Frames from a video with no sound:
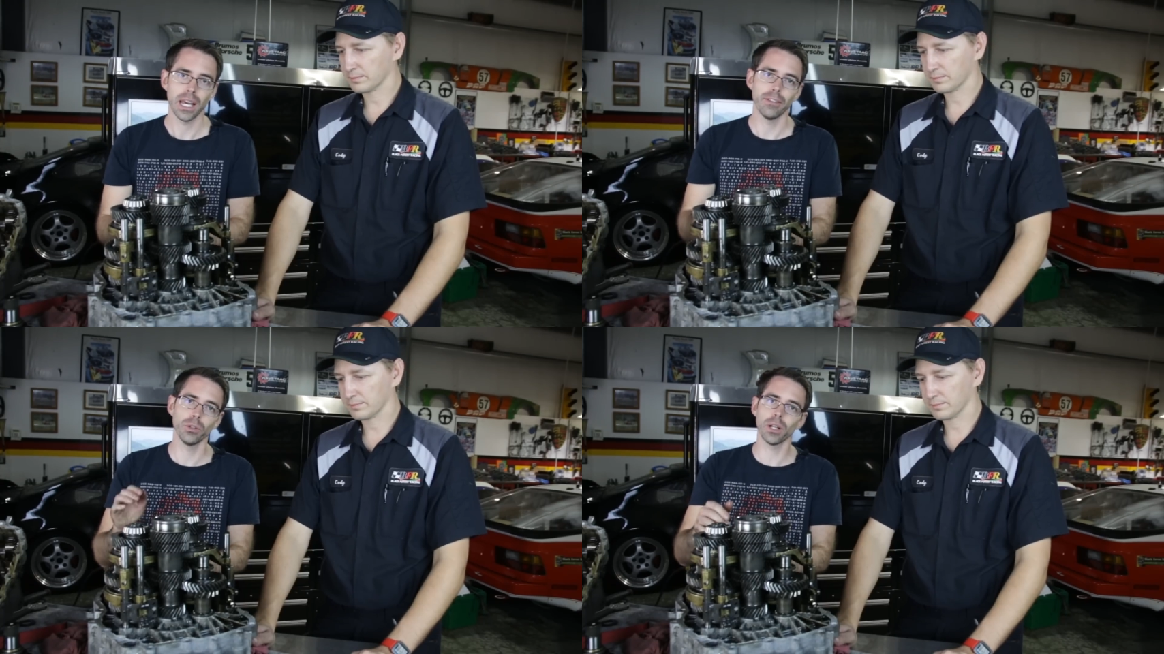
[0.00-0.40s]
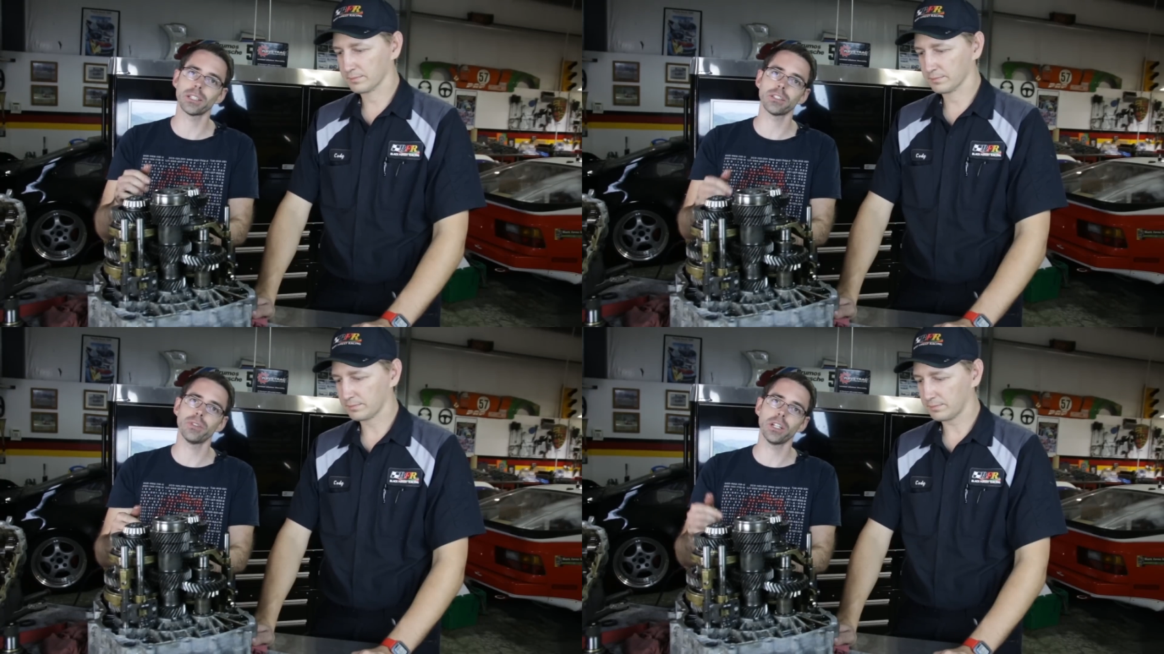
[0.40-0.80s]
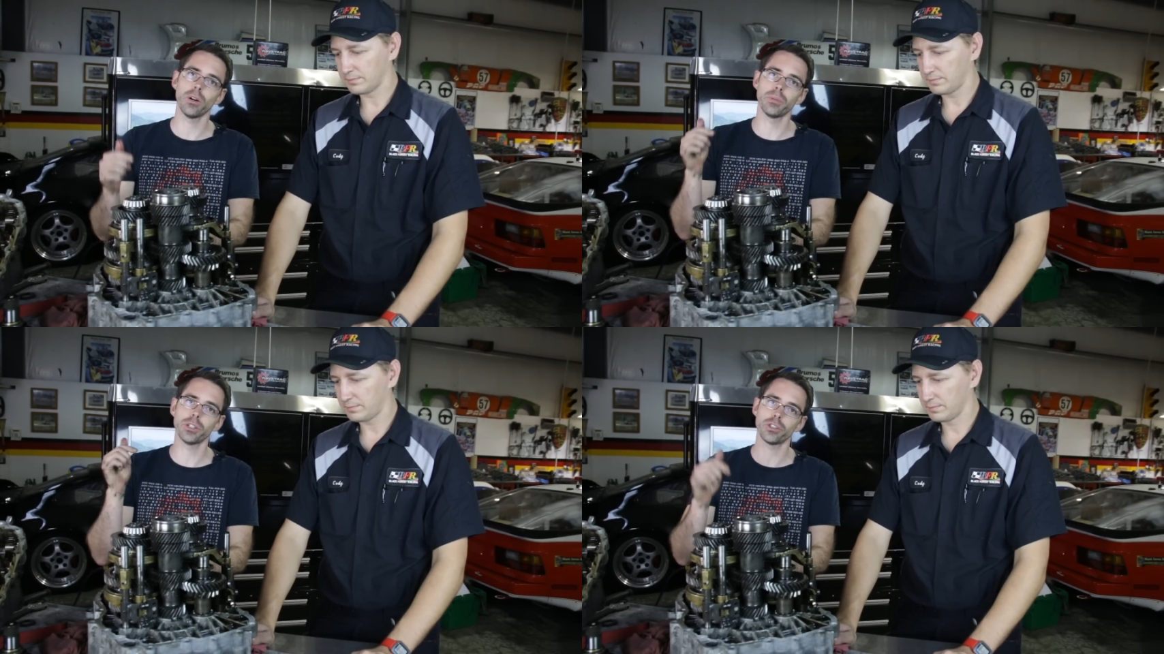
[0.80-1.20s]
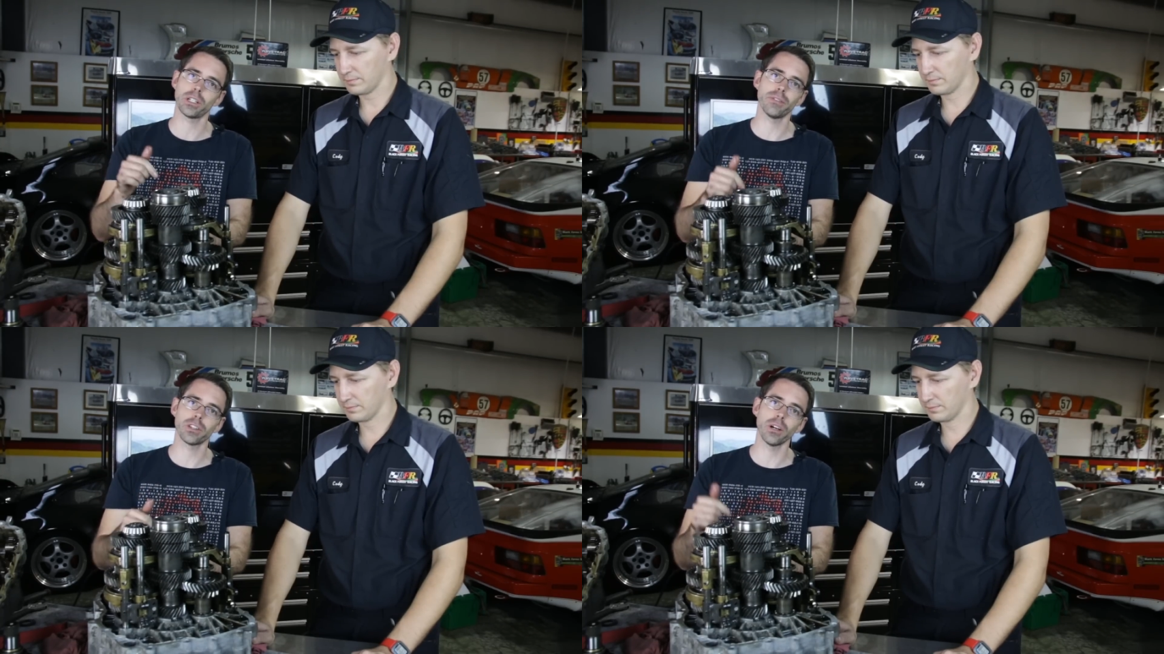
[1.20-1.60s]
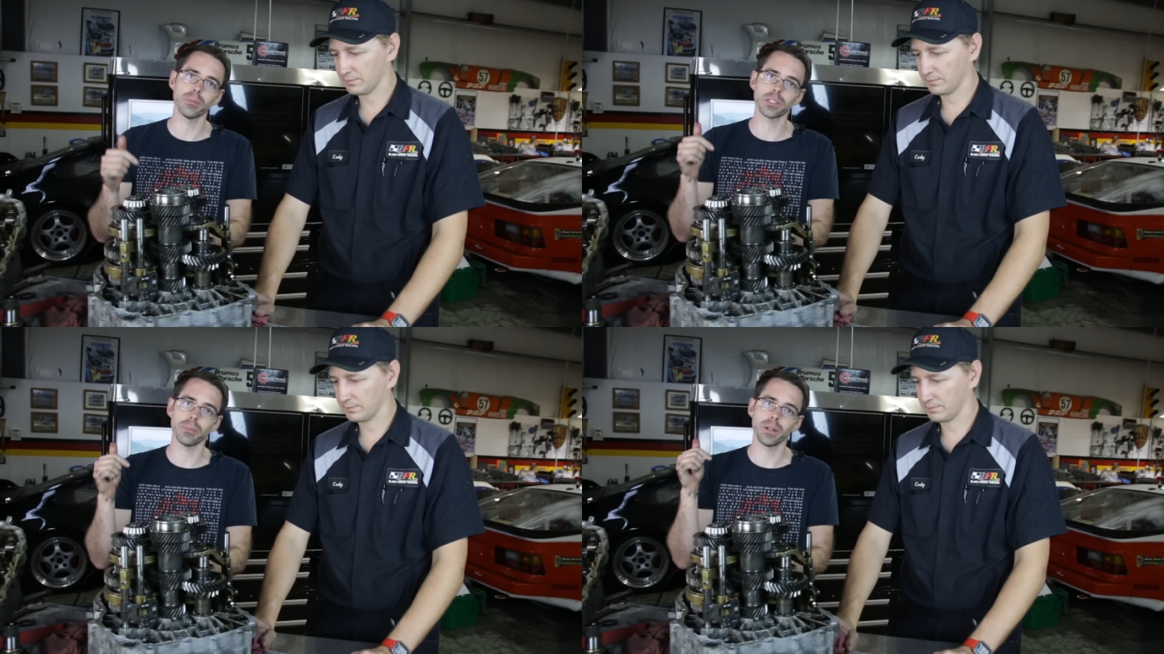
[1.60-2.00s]
Speaker 1: If you like this video, be sure to give it a
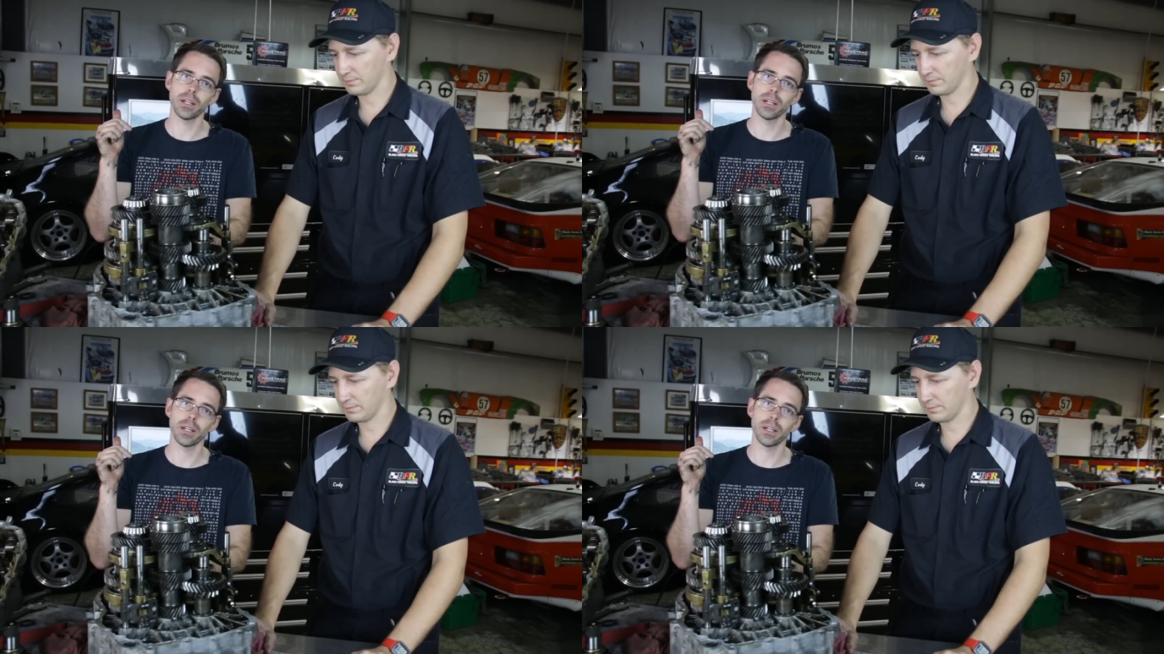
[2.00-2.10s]
thumbs up